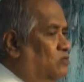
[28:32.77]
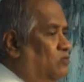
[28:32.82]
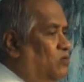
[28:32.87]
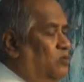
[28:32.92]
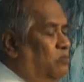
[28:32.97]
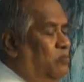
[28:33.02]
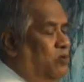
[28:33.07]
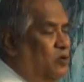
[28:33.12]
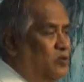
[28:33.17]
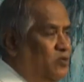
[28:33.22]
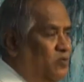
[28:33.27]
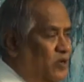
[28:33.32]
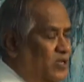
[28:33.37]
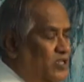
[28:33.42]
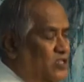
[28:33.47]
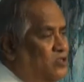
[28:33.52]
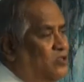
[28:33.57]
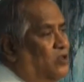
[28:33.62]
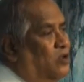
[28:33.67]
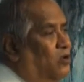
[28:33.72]
We both
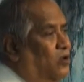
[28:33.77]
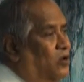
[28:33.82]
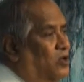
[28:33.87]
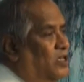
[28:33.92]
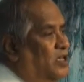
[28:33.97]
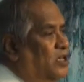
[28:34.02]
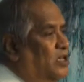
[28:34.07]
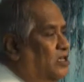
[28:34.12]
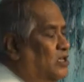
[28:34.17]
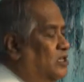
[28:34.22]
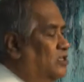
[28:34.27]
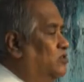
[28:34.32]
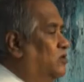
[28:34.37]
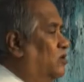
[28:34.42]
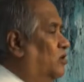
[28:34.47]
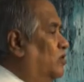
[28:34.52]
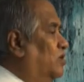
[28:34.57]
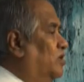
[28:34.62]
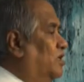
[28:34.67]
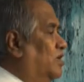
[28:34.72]
were slogging and
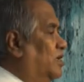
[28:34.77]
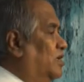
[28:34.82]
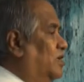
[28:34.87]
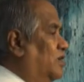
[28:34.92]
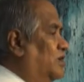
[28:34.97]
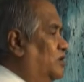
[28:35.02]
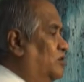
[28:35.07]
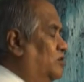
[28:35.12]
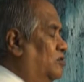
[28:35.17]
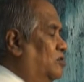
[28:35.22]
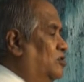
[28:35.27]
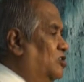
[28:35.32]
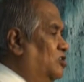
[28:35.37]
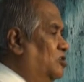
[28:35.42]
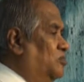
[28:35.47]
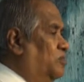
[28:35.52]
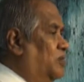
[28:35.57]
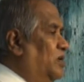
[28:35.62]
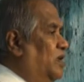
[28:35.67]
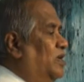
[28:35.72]
slogging, continuing
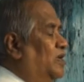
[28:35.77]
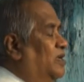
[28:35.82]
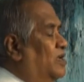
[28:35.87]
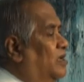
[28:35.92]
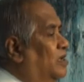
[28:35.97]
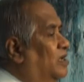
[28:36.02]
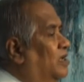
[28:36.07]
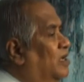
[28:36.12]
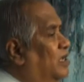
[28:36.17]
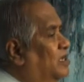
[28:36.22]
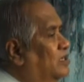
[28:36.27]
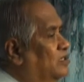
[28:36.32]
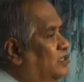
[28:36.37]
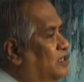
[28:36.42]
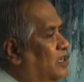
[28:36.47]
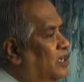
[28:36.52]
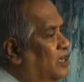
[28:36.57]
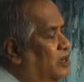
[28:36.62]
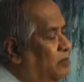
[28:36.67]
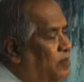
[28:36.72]
this prayer.
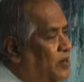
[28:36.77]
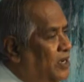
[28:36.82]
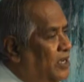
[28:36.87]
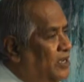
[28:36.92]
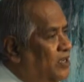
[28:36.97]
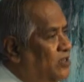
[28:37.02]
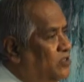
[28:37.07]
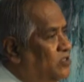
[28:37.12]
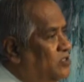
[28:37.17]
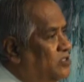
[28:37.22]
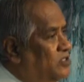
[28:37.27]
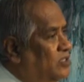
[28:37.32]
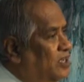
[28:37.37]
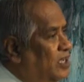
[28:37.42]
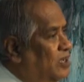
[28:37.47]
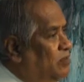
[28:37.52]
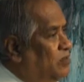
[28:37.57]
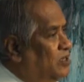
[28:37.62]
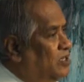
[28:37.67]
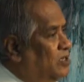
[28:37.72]
She had a prayer
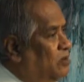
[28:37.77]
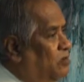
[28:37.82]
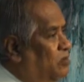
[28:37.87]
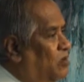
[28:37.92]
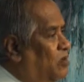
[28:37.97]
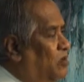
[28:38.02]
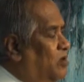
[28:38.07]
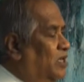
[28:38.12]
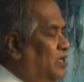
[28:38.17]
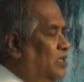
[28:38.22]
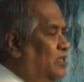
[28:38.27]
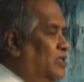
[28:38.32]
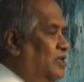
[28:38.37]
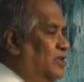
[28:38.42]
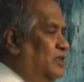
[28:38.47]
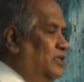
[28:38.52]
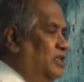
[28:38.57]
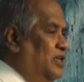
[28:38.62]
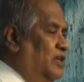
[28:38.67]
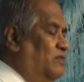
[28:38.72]
time in the morning,
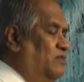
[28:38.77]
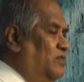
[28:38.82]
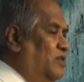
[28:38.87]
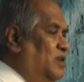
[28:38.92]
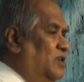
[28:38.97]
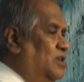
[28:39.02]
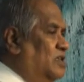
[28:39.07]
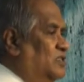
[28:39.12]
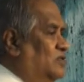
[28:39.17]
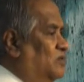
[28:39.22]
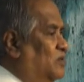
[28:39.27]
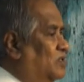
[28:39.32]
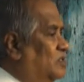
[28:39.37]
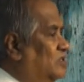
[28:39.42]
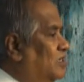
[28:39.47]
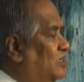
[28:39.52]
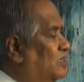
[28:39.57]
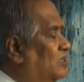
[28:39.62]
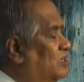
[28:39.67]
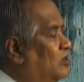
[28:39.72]
then evening she
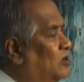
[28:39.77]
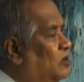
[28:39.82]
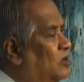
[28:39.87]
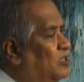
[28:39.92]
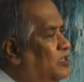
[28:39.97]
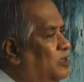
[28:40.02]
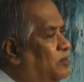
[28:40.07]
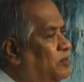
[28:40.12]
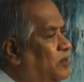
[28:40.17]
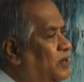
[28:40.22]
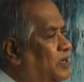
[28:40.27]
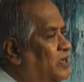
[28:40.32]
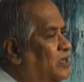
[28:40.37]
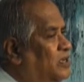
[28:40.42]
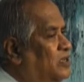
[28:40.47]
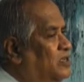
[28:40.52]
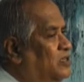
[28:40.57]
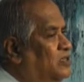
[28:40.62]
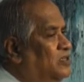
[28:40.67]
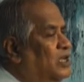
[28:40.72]
was to attend all the
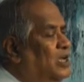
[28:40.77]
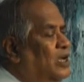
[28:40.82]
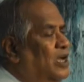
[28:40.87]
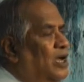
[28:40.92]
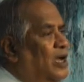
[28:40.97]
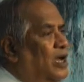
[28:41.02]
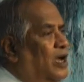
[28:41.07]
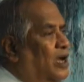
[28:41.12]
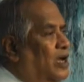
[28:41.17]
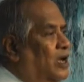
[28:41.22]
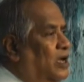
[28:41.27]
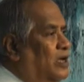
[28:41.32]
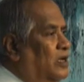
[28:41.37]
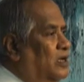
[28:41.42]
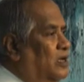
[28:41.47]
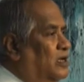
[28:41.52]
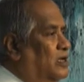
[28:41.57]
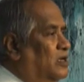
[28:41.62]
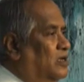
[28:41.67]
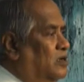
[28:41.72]
prayers.
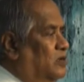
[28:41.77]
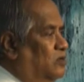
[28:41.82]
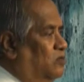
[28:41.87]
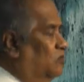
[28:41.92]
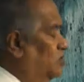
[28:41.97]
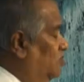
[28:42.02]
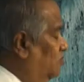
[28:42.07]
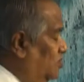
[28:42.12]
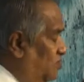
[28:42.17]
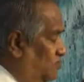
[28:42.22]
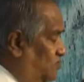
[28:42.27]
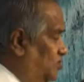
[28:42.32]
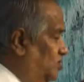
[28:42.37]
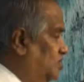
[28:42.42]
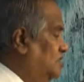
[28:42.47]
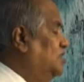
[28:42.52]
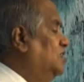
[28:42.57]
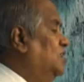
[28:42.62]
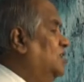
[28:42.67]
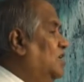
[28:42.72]
And we were
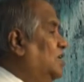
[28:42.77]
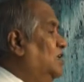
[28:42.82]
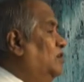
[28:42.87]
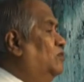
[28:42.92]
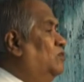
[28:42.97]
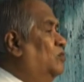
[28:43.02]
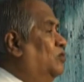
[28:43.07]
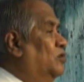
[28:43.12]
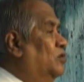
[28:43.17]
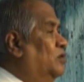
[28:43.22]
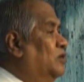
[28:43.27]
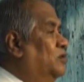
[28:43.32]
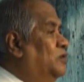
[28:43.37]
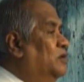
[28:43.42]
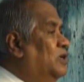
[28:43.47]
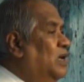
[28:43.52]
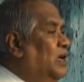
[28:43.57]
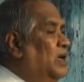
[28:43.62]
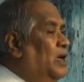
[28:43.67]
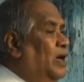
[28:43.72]
physically worn
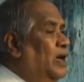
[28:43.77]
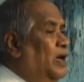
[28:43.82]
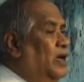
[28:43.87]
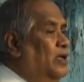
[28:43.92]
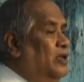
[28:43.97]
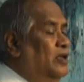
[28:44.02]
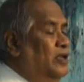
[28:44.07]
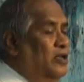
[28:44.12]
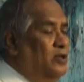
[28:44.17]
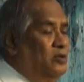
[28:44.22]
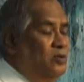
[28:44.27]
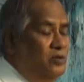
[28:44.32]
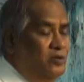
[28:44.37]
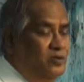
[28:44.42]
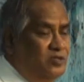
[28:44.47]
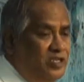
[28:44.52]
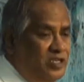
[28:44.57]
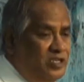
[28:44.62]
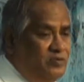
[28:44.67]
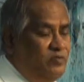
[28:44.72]
out. And in
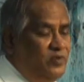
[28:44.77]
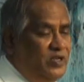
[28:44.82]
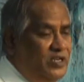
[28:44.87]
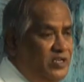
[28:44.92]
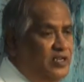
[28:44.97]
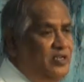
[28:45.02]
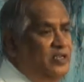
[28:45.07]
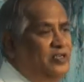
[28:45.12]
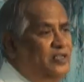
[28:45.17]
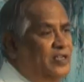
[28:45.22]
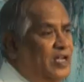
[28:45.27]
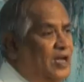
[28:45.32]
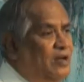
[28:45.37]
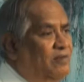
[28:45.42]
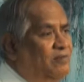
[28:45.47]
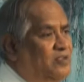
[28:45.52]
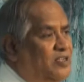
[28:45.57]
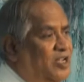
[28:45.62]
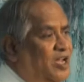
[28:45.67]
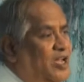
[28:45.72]
those days, we didn't
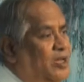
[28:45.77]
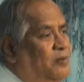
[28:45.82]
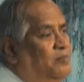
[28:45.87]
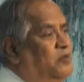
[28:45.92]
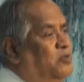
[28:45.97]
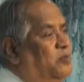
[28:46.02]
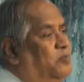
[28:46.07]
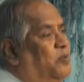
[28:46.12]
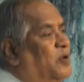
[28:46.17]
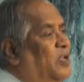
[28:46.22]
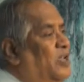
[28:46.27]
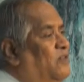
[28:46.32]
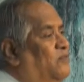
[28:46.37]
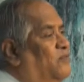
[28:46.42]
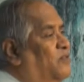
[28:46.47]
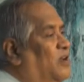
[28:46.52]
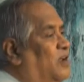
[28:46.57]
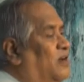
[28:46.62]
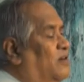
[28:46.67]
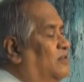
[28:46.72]
have time to pray
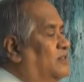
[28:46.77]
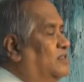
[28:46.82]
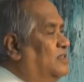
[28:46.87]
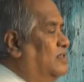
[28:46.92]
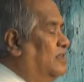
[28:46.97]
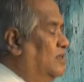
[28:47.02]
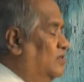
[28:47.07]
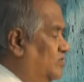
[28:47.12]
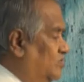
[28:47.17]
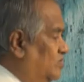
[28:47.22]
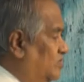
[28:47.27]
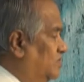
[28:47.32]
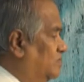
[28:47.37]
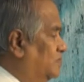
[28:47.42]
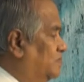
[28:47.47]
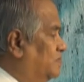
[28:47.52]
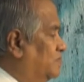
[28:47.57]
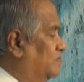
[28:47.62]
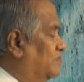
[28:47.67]
for ourselves.